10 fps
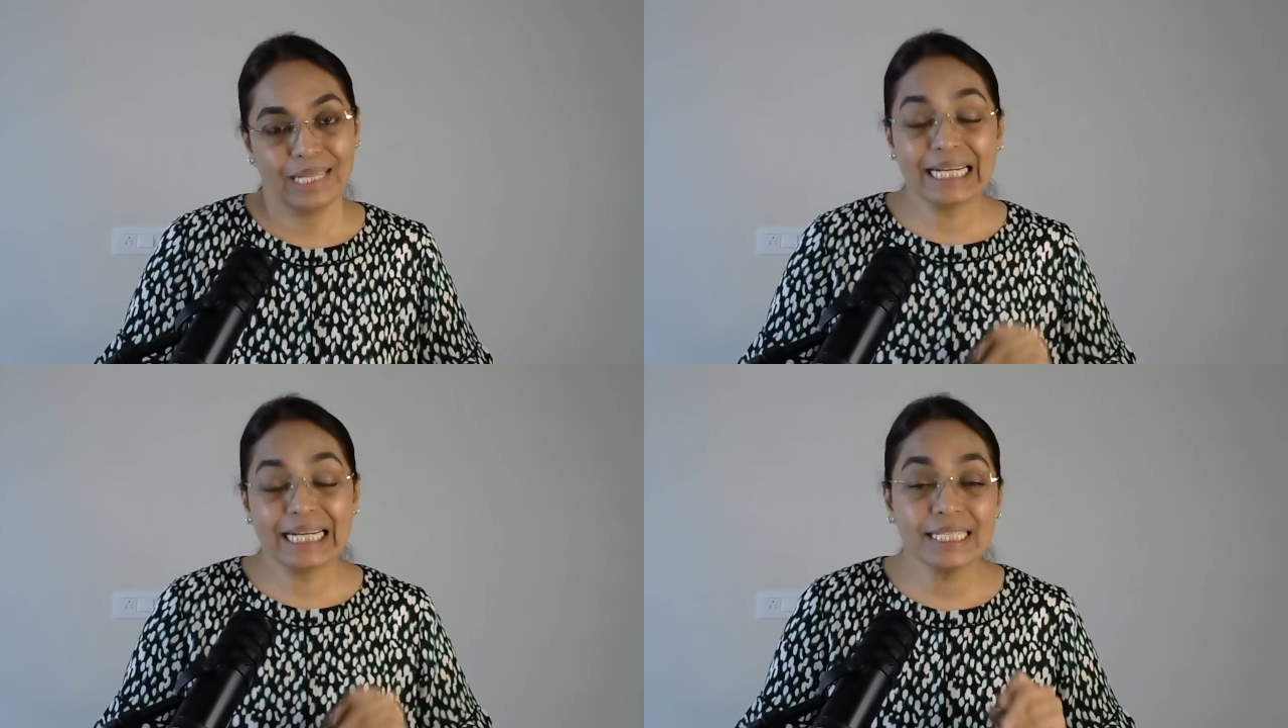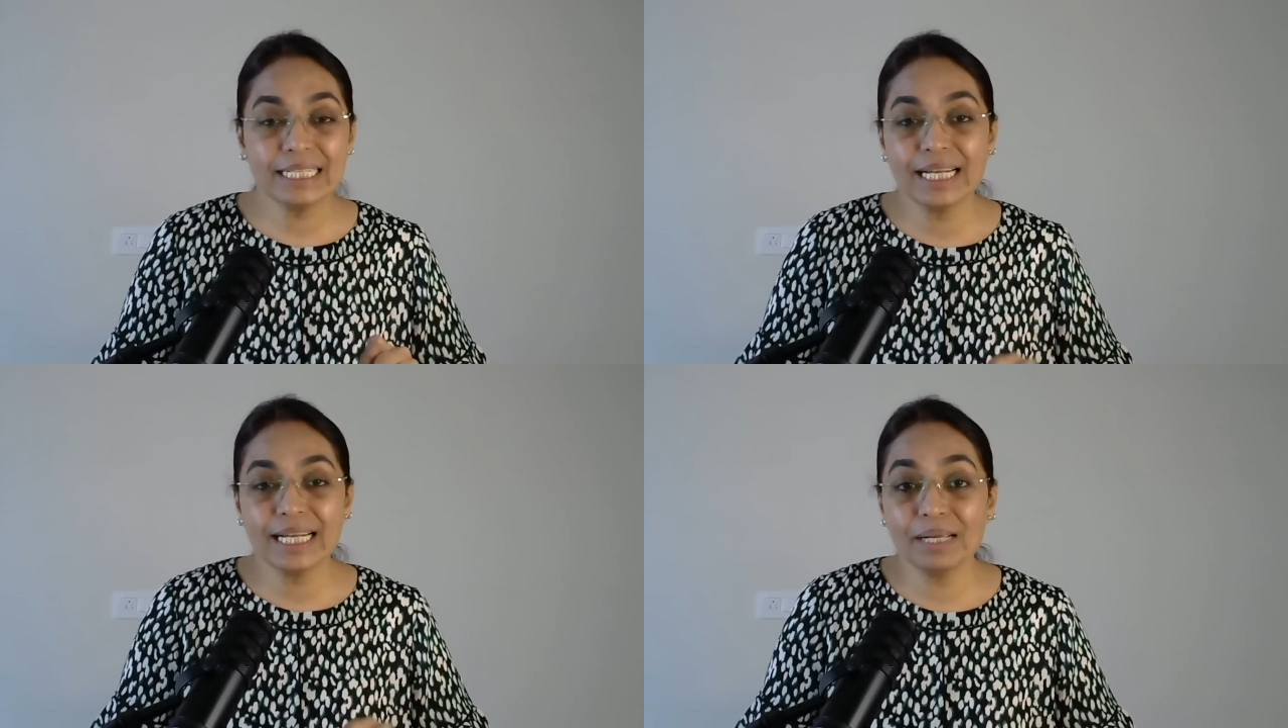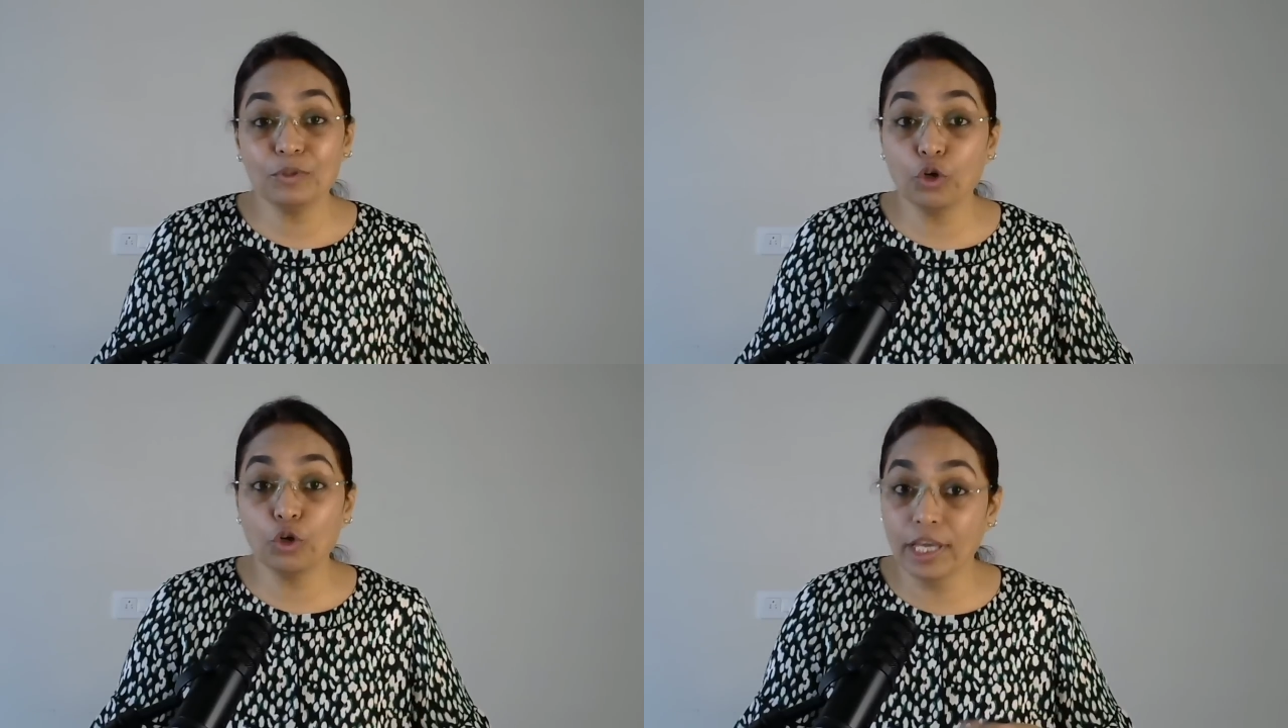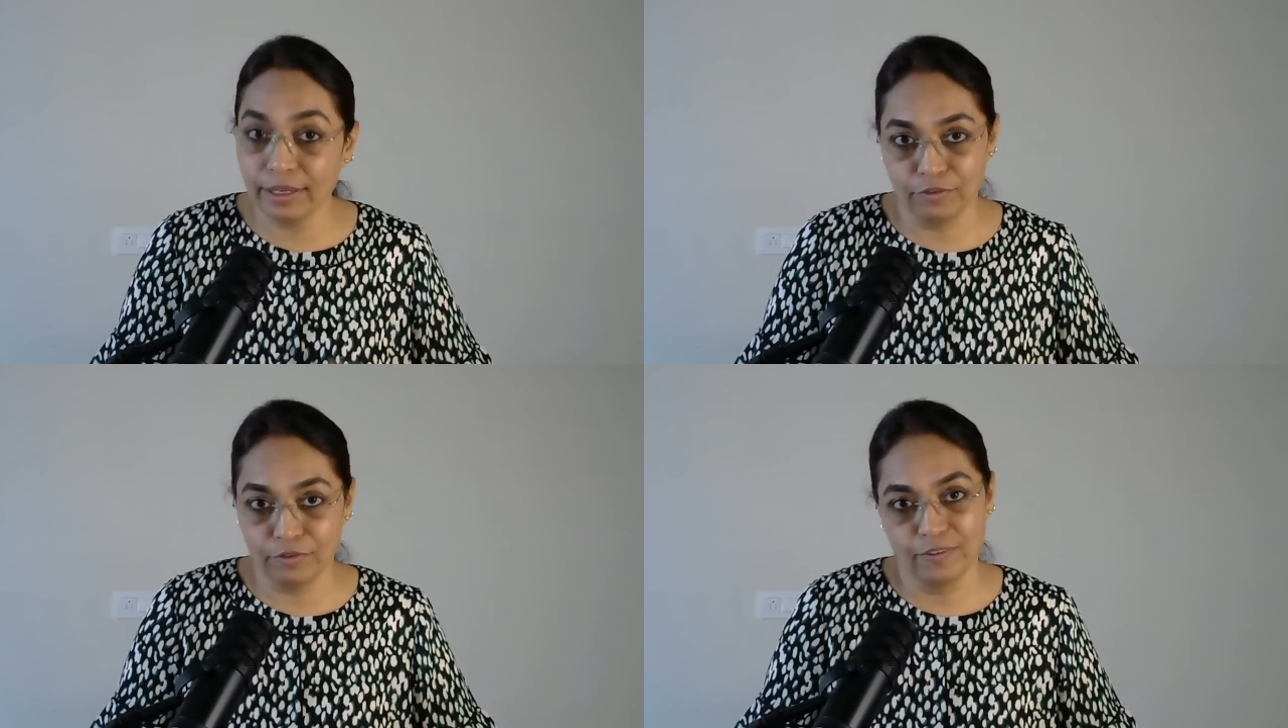It is the time to
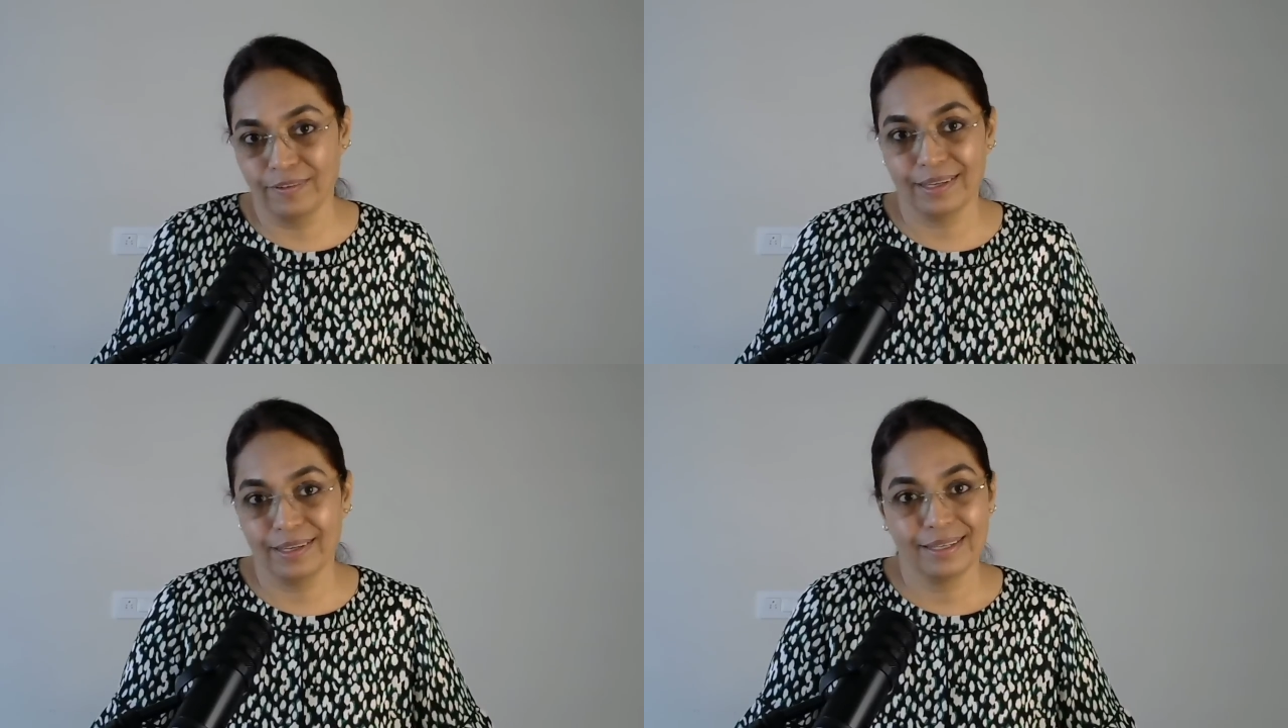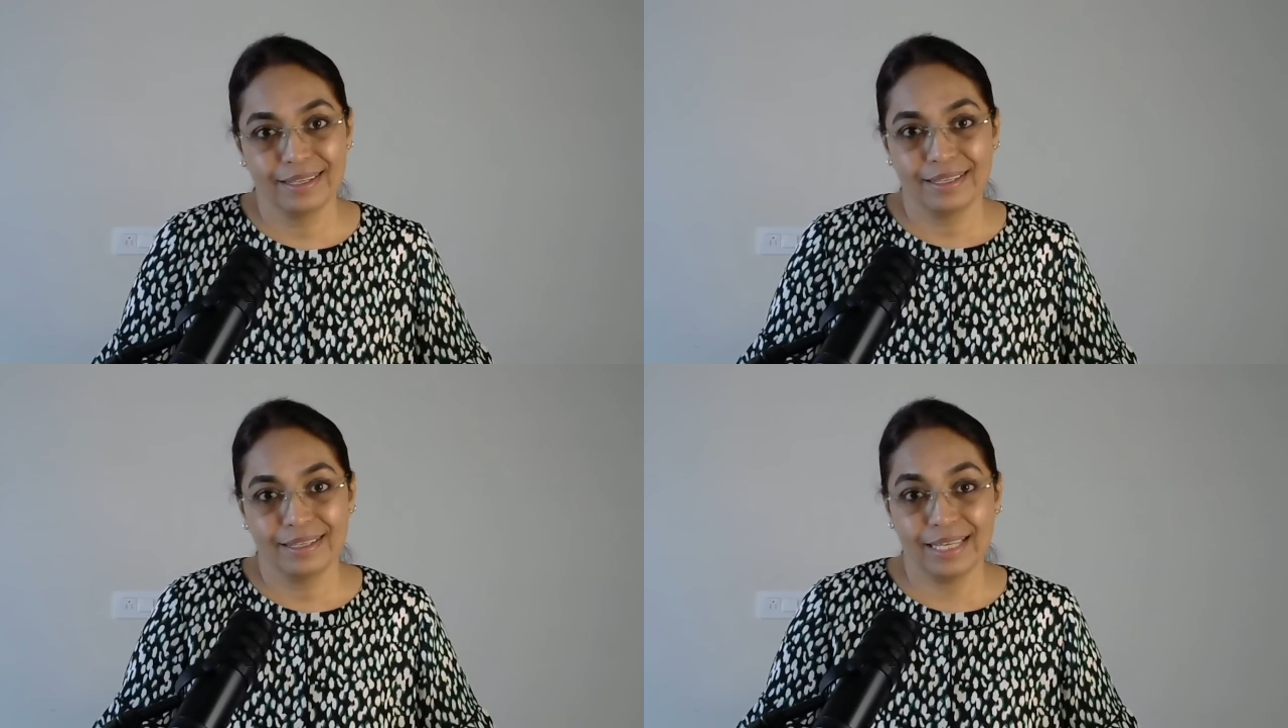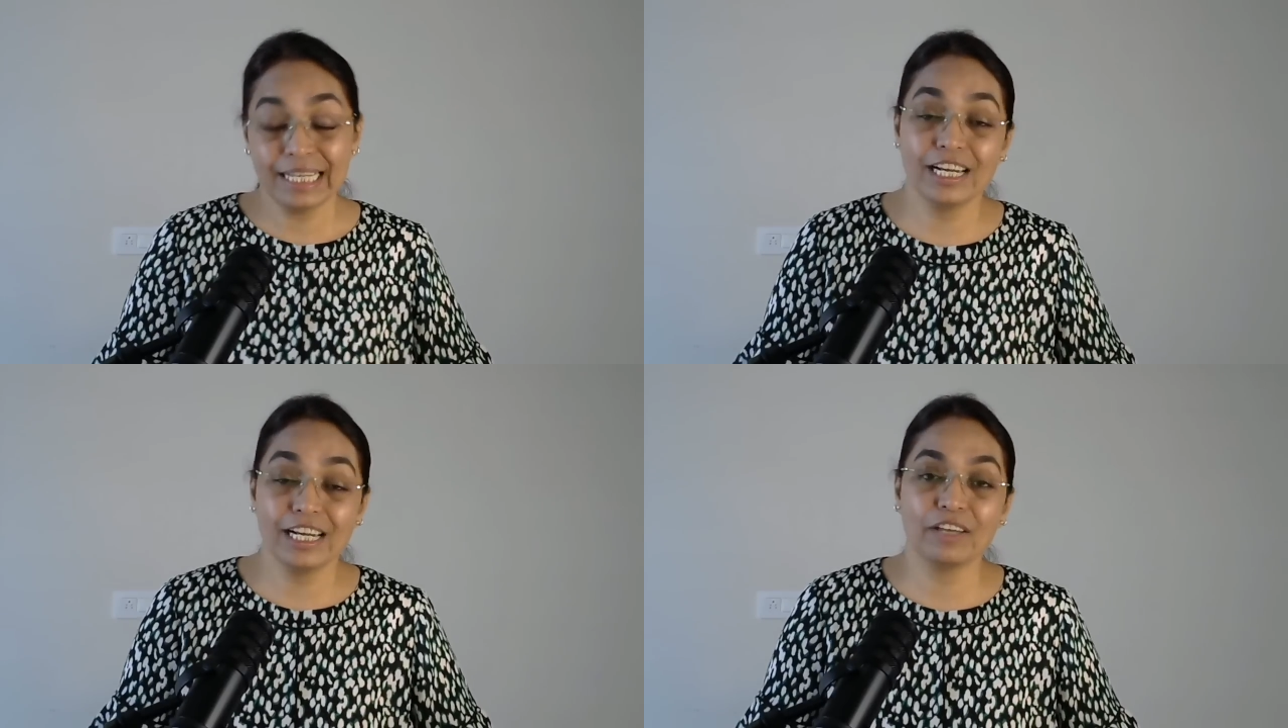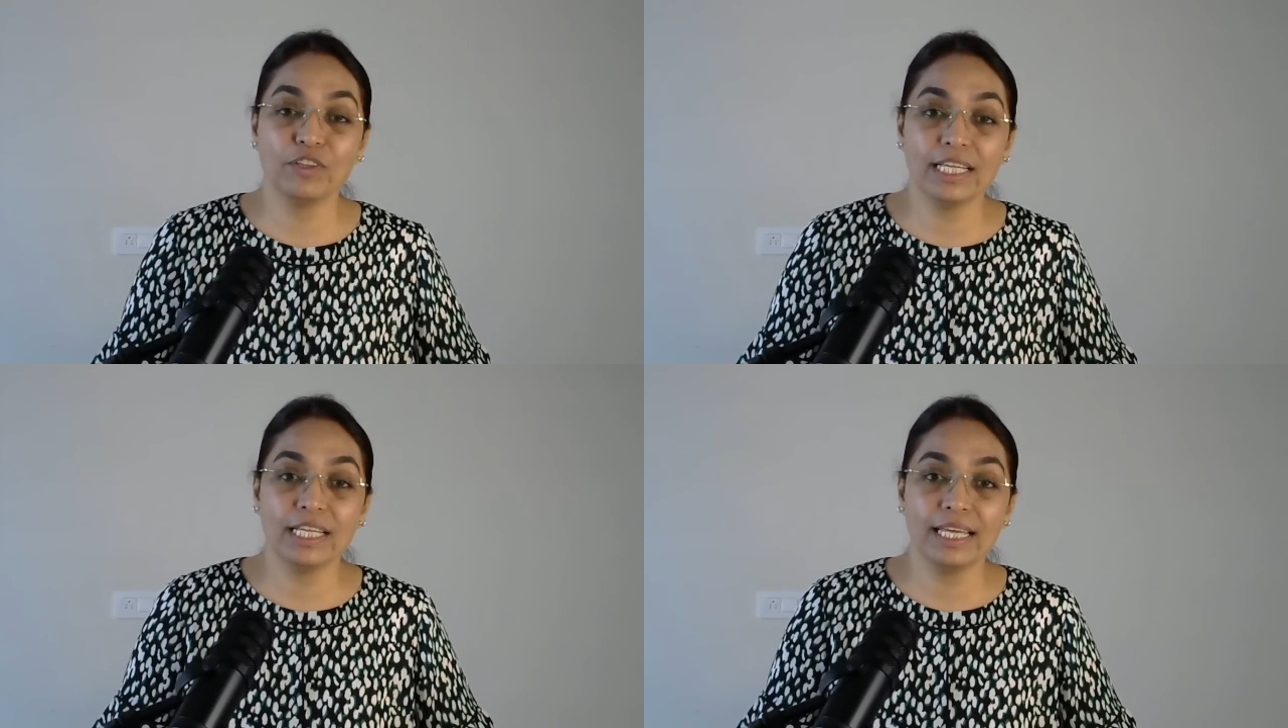give. And
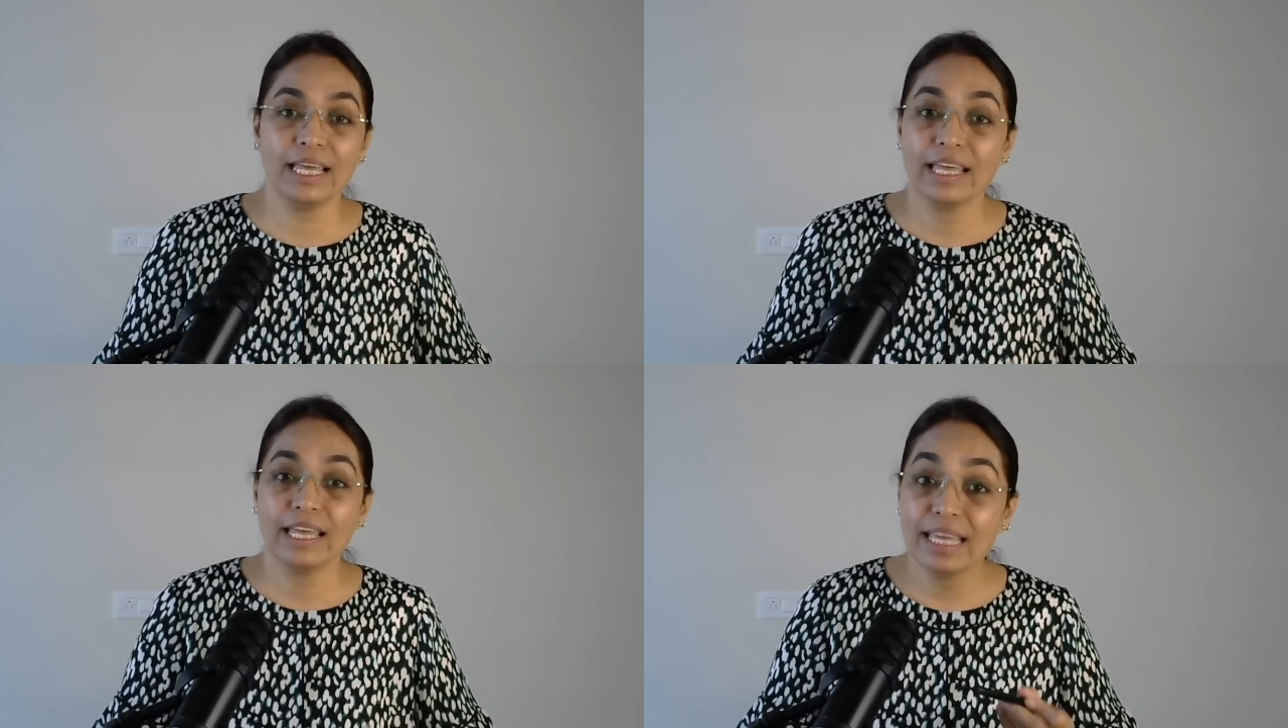Revati